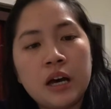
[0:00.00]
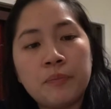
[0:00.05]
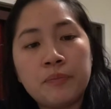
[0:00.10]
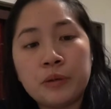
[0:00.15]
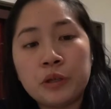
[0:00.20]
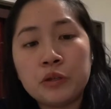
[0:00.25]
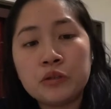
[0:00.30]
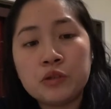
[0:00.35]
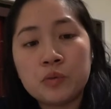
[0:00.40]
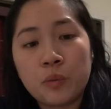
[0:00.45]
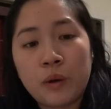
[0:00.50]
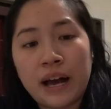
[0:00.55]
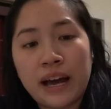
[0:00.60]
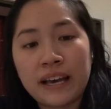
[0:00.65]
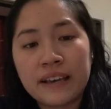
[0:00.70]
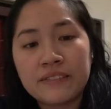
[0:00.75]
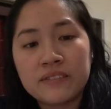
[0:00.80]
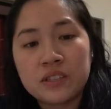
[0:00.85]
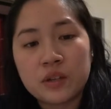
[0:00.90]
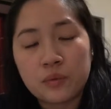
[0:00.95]
abused
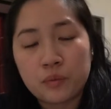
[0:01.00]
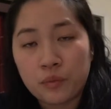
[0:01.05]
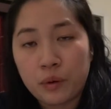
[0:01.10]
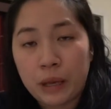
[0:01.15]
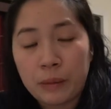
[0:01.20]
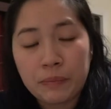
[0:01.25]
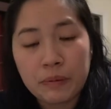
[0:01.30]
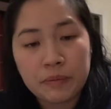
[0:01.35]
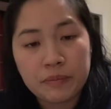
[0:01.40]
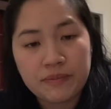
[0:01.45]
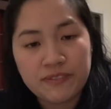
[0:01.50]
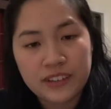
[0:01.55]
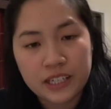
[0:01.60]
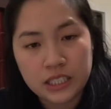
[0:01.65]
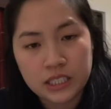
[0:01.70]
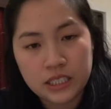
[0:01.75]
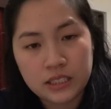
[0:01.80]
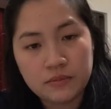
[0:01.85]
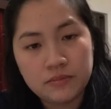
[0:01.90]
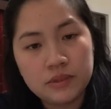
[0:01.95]
wives, rape
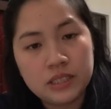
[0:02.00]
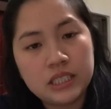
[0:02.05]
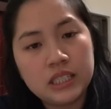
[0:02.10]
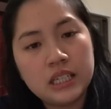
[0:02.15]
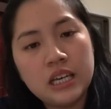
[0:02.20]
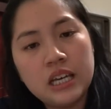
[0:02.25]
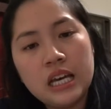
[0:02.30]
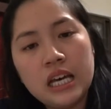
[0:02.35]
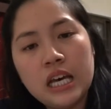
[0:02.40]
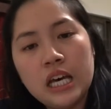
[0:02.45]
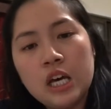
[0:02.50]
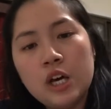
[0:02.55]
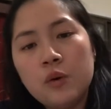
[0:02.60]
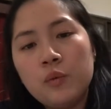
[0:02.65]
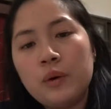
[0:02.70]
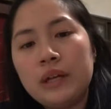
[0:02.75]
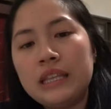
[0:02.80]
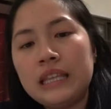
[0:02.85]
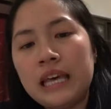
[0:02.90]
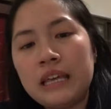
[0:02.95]
victims.
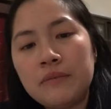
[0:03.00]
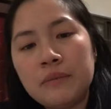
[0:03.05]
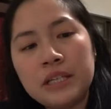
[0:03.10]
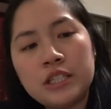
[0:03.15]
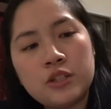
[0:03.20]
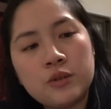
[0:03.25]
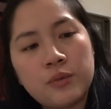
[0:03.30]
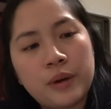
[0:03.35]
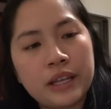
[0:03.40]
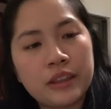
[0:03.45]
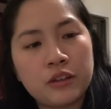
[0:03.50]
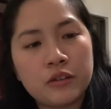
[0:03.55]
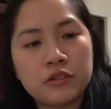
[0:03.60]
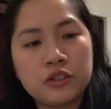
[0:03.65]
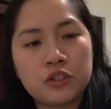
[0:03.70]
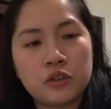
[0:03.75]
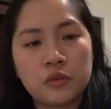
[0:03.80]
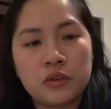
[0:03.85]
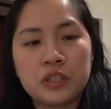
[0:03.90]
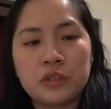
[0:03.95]
What led me to write
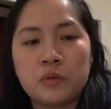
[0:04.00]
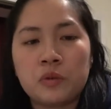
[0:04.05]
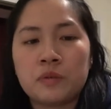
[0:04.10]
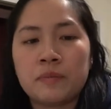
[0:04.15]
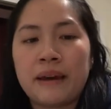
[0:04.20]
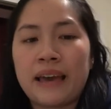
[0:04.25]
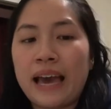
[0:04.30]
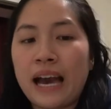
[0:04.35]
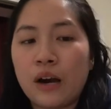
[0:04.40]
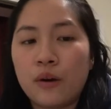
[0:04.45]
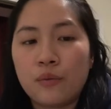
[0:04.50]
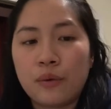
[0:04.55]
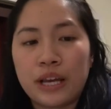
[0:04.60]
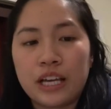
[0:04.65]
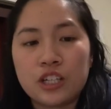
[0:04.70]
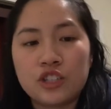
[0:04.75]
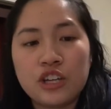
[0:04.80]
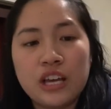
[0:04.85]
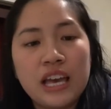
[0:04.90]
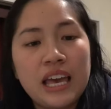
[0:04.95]
those stories was my
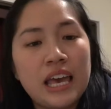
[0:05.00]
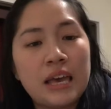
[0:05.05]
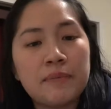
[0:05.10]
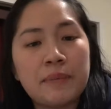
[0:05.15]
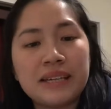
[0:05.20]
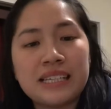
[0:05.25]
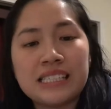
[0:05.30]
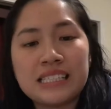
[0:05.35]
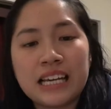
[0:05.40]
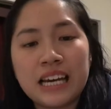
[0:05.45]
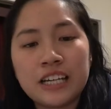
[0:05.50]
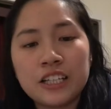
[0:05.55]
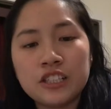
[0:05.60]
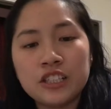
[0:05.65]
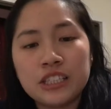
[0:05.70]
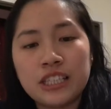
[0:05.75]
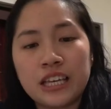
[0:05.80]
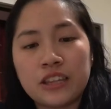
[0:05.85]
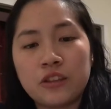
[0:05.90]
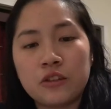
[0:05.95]
outrage and my desire
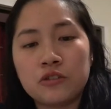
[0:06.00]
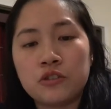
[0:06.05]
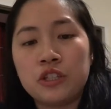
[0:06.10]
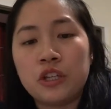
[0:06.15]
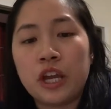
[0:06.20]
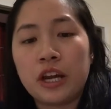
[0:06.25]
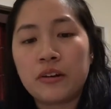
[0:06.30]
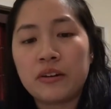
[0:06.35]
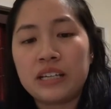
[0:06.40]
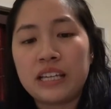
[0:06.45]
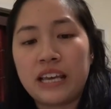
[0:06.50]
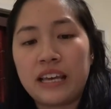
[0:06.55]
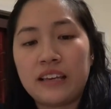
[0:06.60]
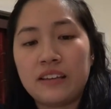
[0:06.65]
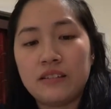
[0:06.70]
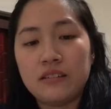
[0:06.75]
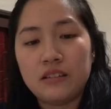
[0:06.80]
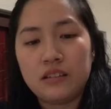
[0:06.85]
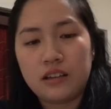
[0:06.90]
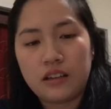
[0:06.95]
to get those
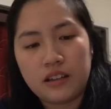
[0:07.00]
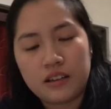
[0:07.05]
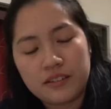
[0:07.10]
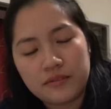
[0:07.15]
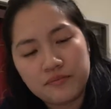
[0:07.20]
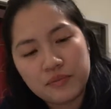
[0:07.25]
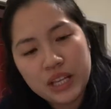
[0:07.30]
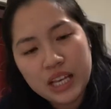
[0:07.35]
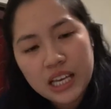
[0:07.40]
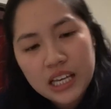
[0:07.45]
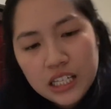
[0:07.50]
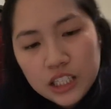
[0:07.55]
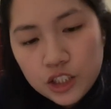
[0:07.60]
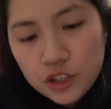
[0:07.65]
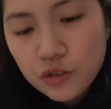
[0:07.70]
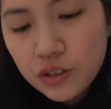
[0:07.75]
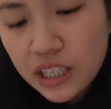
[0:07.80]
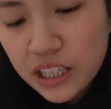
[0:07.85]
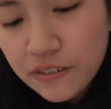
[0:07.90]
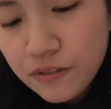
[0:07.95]

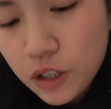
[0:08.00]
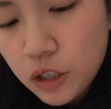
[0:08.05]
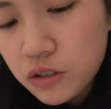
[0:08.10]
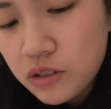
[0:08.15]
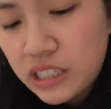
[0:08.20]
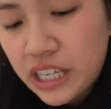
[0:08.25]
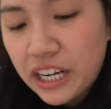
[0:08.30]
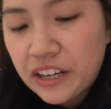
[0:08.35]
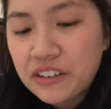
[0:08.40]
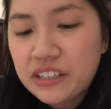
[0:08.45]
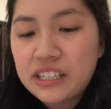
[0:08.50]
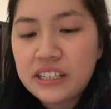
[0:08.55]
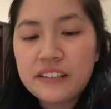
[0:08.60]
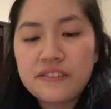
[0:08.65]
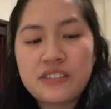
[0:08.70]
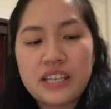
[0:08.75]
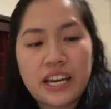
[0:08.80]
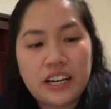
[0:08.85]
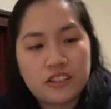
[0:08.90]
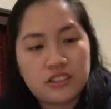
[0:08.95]
give those
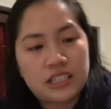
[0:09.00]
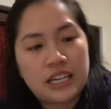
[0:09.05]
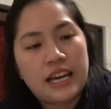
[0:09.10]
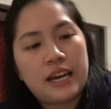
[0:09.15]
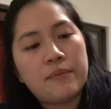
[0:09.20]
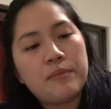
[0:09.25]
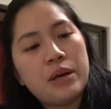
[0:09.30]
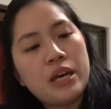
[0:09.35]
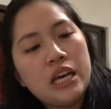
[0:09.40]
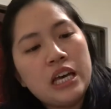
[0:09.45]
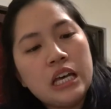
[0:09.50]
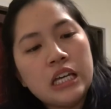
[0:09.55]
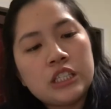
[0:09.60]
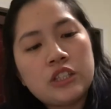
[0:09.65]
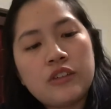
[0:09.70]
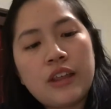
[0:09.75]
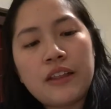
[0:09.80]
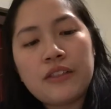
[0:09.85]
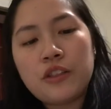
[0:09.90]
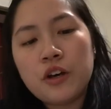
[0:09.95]
narratives airtime
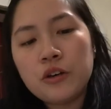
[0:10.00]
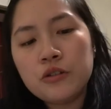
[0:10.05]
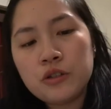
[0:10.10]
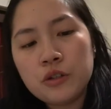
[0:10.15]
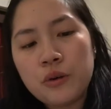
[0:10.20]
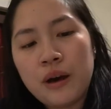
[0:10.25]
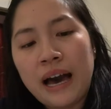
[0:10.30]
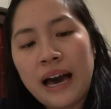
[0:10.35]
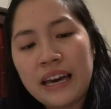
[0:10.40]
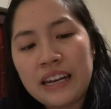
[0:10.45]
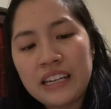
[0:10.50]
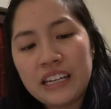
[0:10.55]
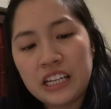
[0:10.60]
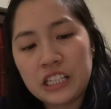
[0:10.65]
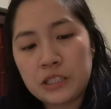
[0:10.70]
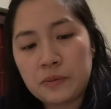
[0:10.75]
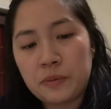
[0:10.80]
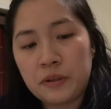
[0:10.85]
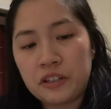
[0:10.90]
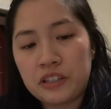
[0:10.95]
so that those who hadn't
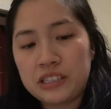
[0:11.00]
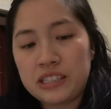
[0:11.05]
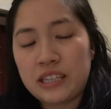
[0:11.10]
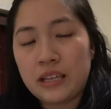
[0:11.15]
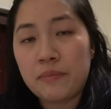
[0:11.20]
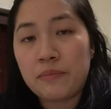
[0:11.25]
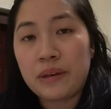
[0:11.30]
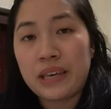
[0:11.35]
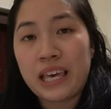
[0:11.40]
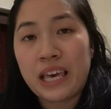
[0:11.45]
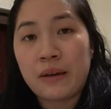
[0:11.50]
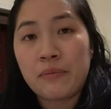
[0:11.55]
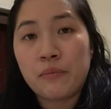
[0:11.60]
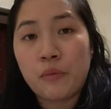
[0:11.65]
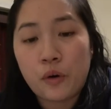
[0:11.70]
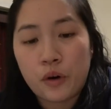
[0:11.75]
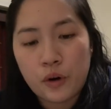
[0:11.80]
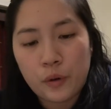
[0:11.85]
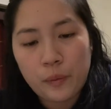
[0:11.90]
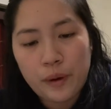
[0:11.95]
experienced them became
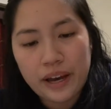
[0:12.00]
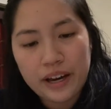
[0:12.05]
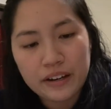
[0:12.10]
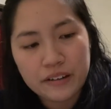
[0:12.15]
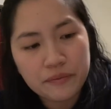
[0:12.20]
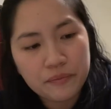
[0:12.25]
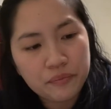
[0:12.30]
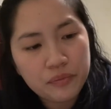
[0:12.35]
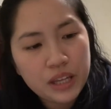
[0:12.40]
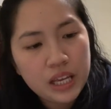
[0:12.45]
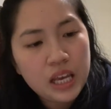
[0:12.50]
more aware.